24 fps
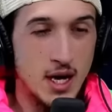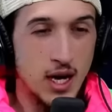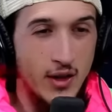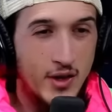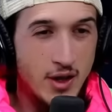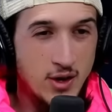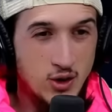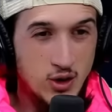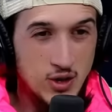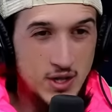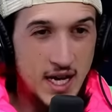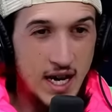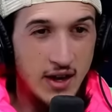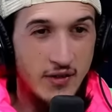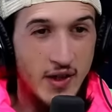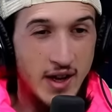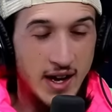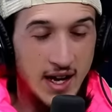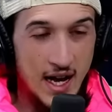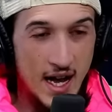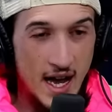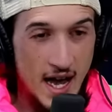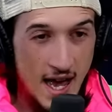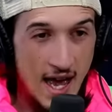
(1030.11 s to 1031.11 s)
They just had
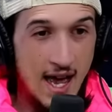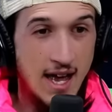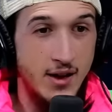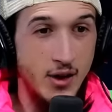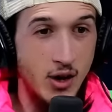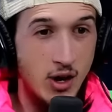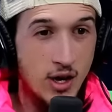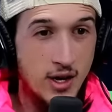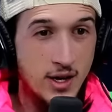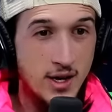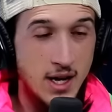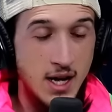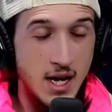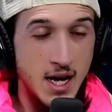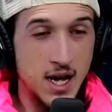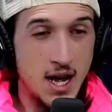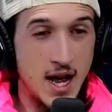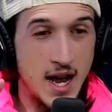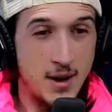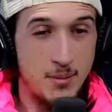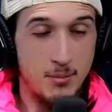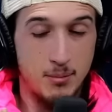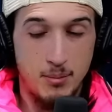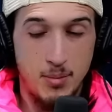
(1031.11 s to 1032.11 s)
like a head on
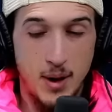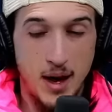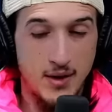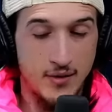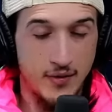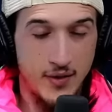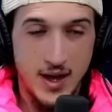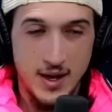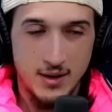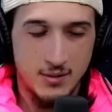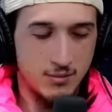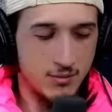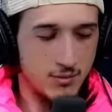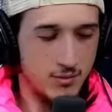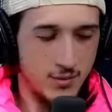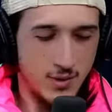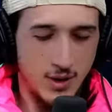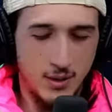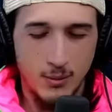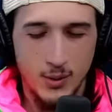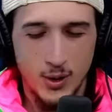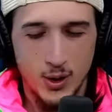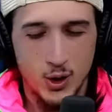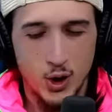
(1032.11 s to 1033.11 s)
and and like
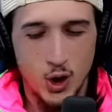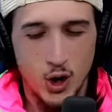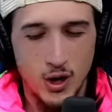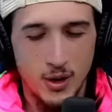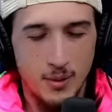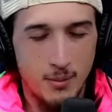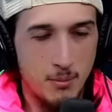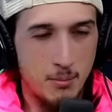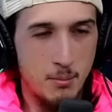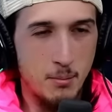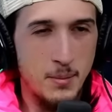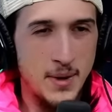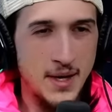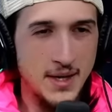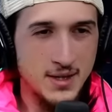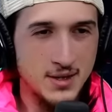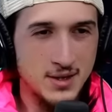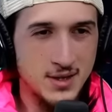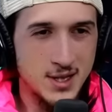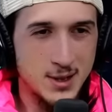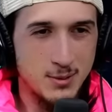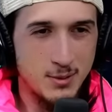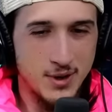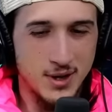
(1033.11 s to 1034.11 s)
I'm gonna call them
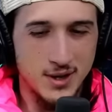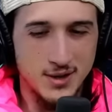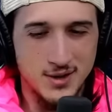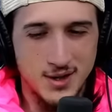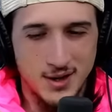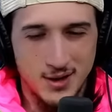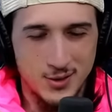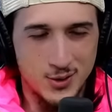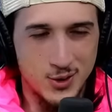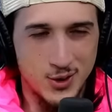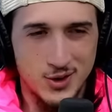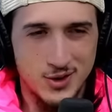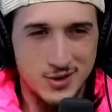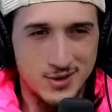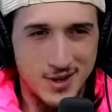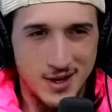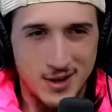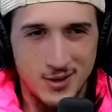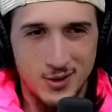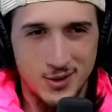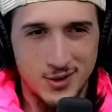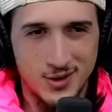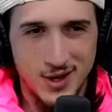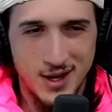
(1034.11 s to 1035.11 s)
mittens because they're just they
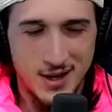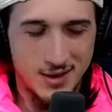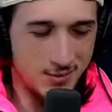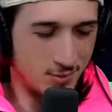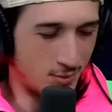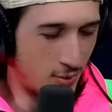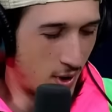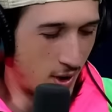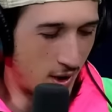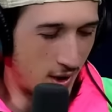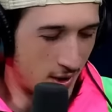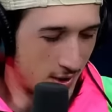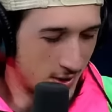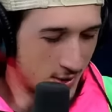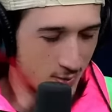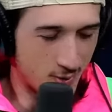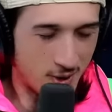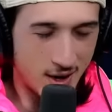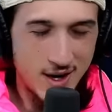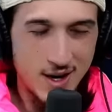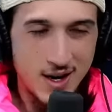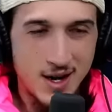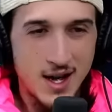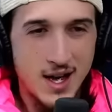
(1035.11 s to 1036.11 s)
look yeah, like paws, yeah.
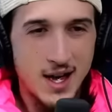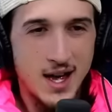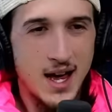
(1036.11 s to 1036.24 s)
right?